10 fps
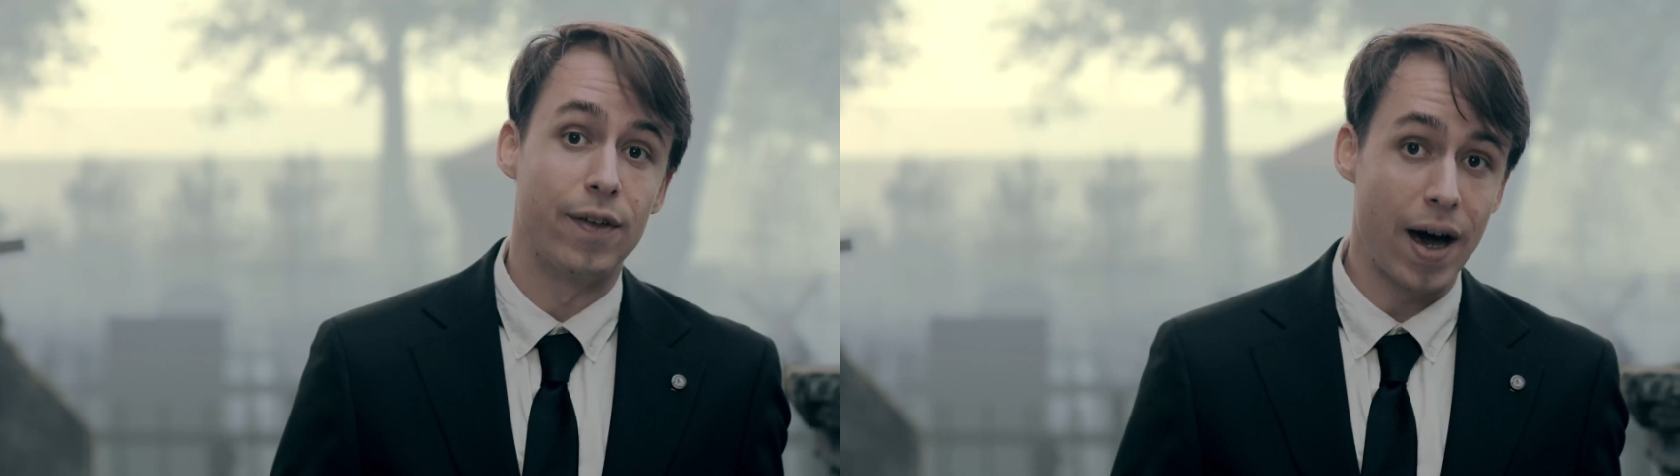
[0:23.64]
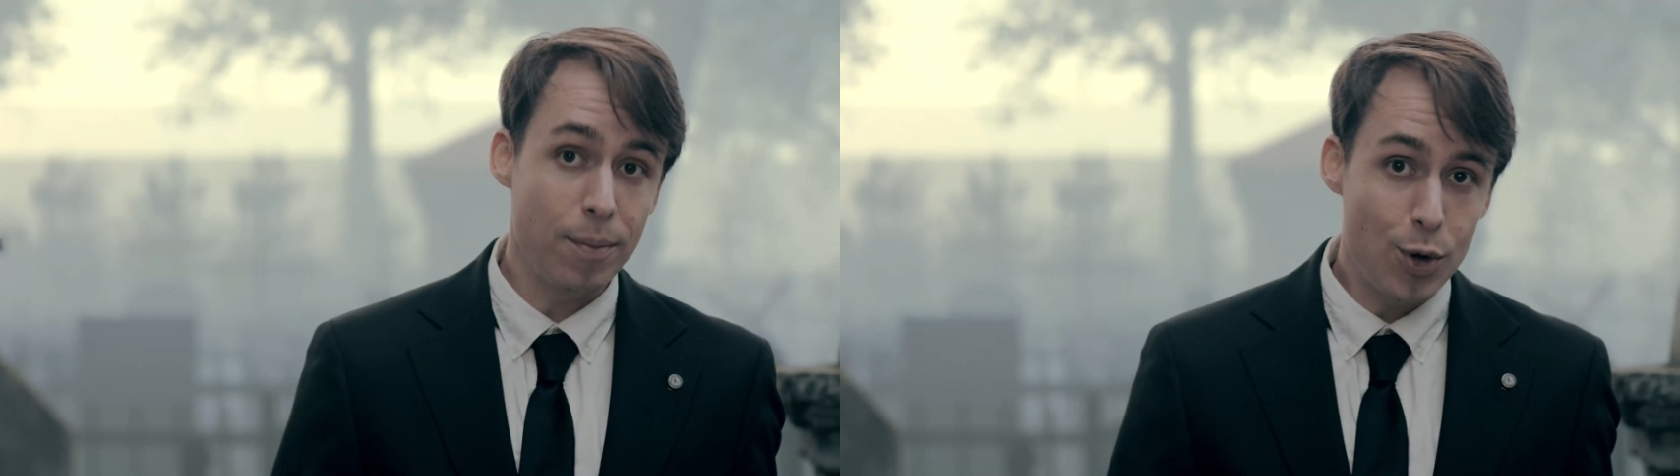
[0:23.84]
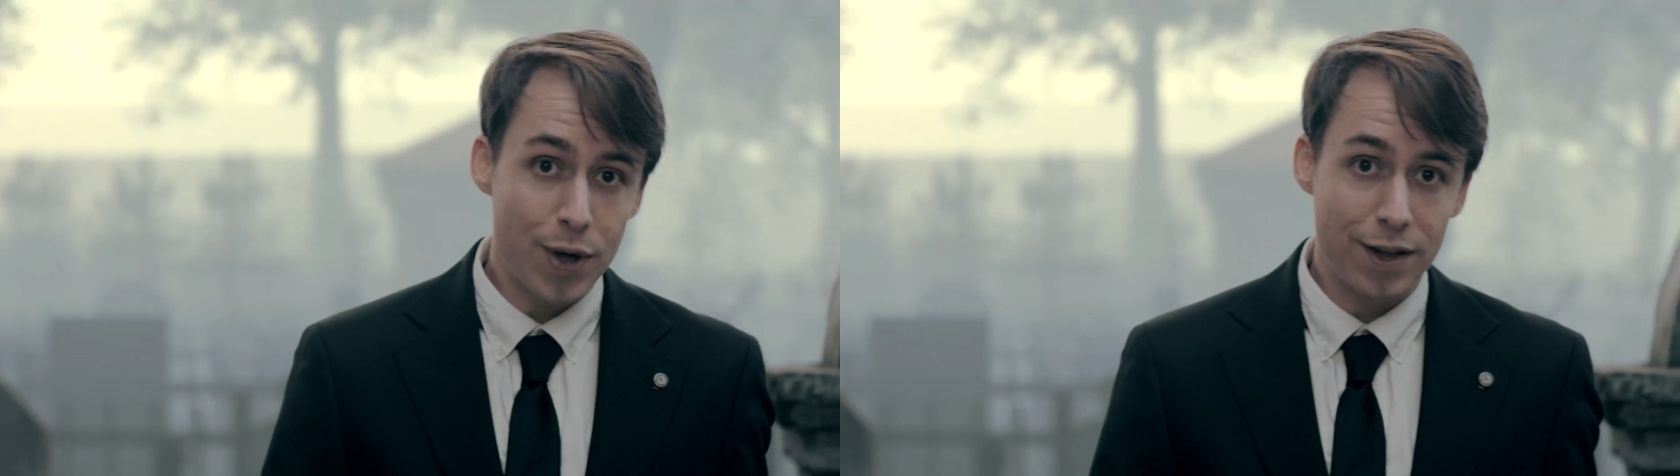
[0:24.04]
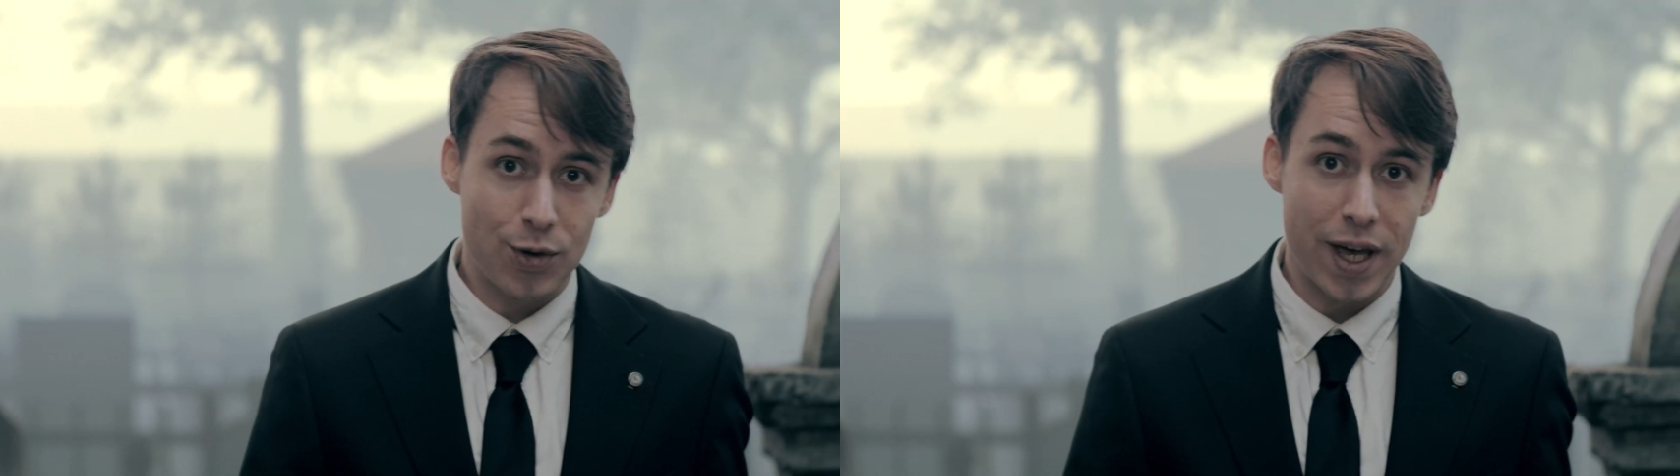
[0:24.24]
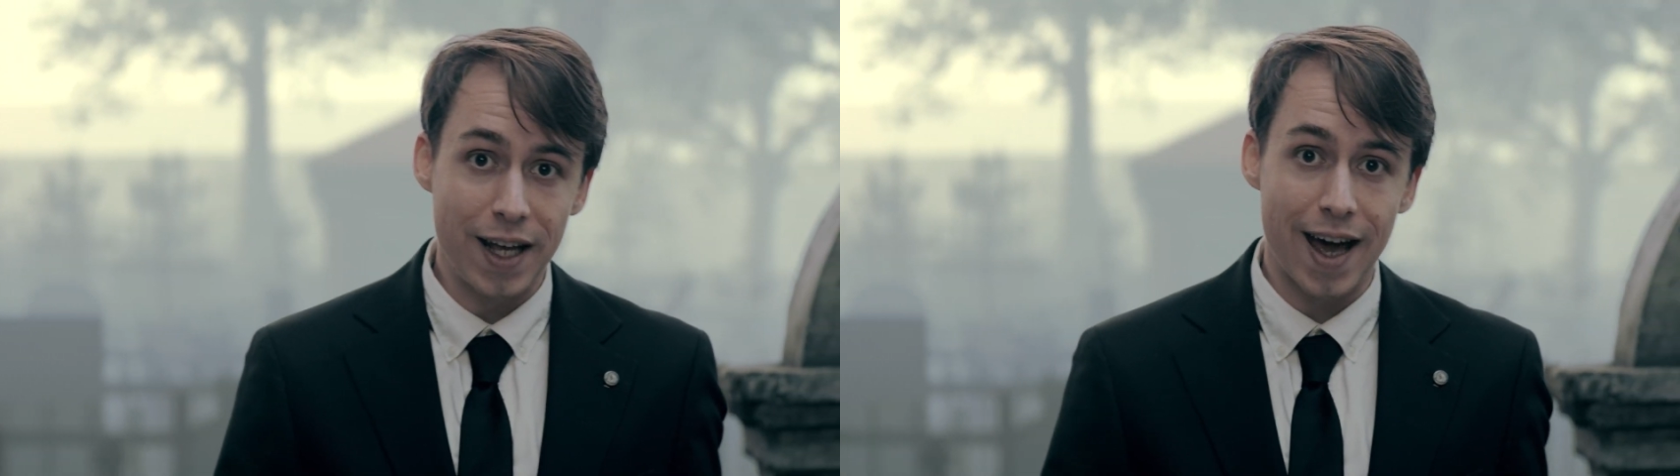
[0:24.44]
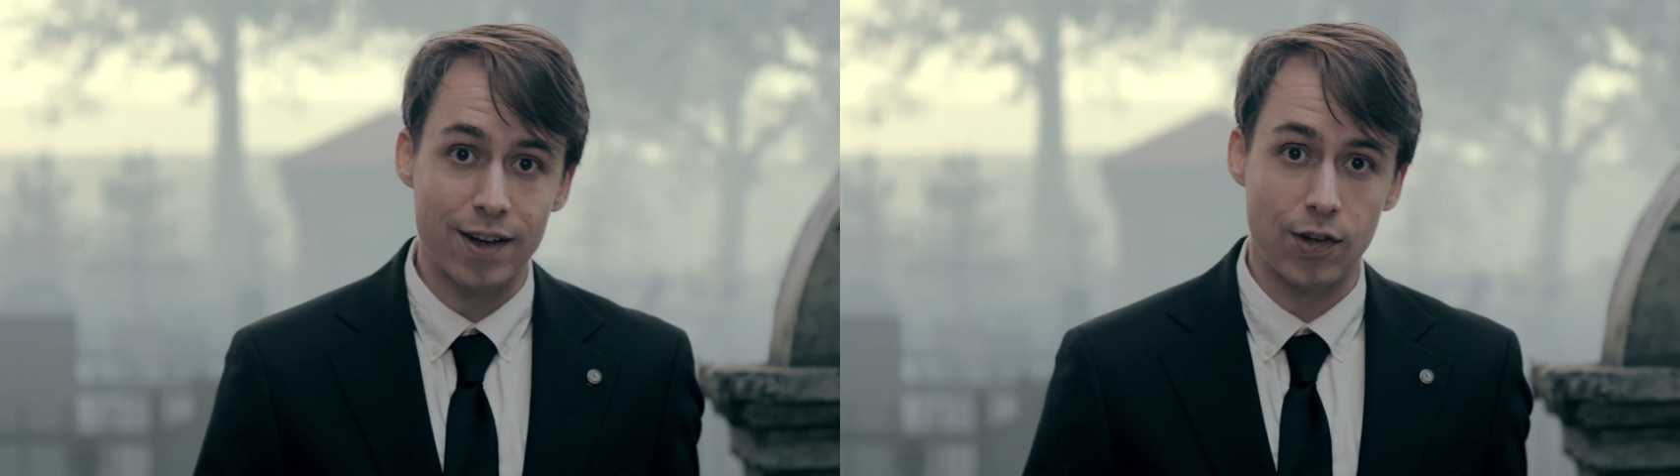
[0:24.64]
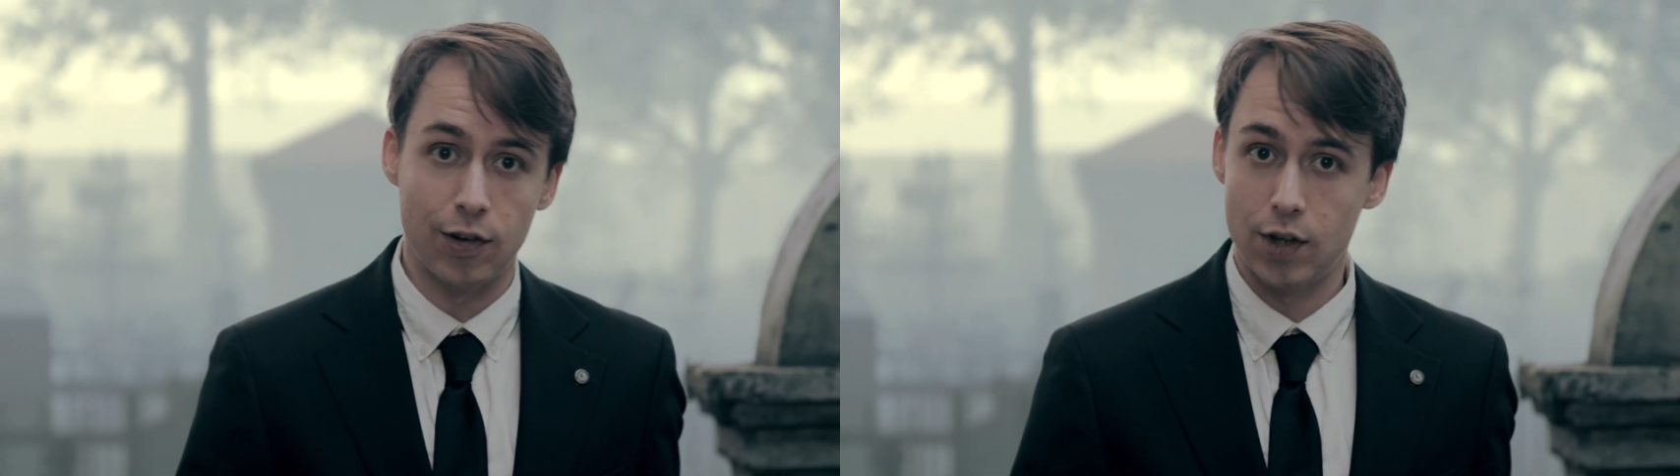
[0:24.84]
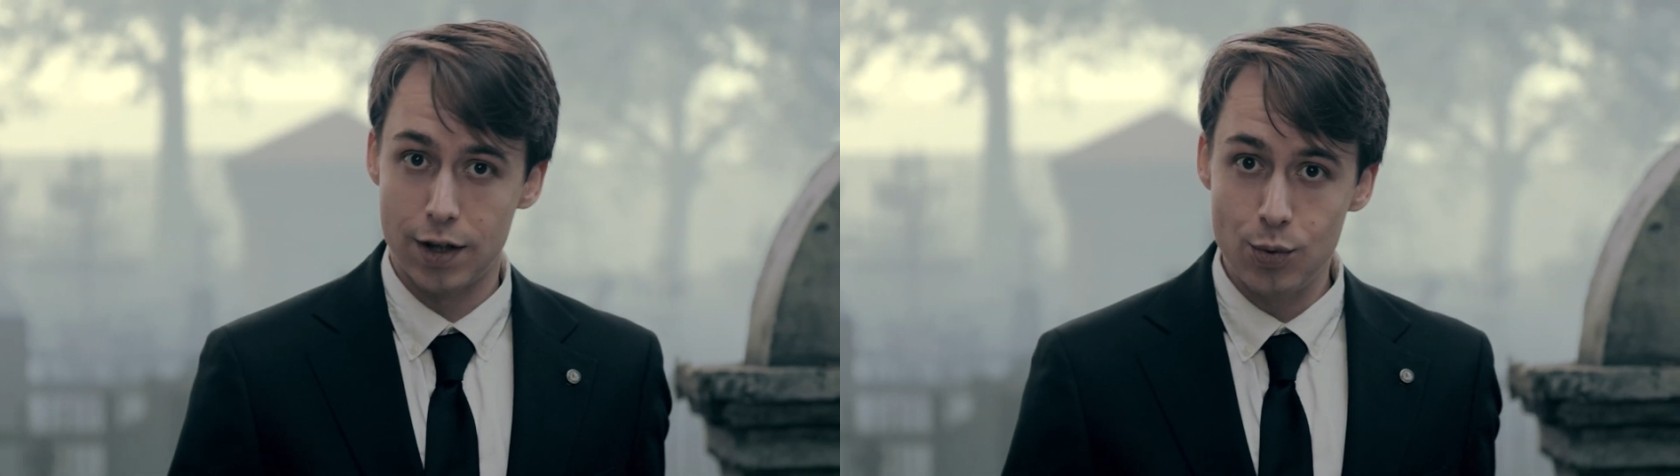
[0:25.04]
if I'm looking to gain access and